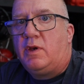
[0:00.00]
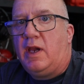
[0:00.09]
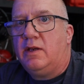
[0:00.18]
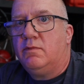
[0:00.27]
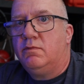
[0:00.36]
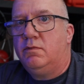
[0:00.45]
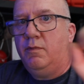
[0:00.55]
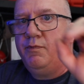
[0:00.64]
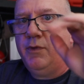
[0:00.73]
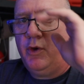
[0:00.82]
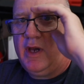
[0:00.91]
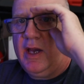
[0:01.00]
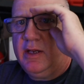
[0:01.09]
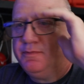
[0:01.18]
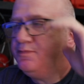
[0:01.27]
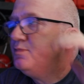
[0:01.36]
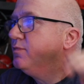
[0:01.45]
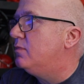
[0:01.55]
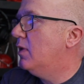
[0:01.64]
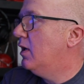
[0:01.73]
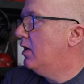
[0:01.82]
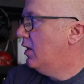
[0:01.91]
Okay.
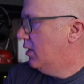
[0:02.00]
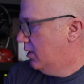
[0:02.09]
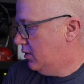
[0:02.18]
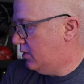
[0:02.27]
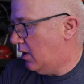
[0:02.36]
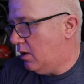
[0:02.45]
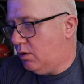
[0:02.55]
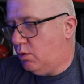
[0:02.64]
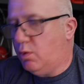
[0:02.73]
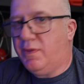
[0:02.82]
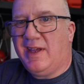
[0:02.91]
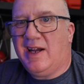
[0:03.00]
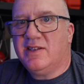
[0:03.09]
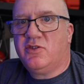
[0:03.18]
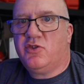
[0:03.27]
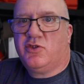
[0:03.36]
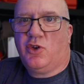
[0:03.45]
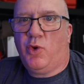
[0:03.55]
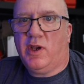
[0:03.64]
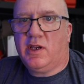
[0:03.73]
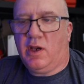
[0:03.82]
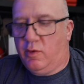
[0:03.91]
So that's just a
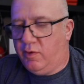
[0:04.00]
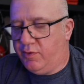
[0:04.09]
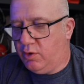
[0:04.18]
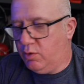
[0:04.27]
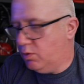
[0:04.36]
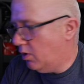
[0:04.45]
quick overview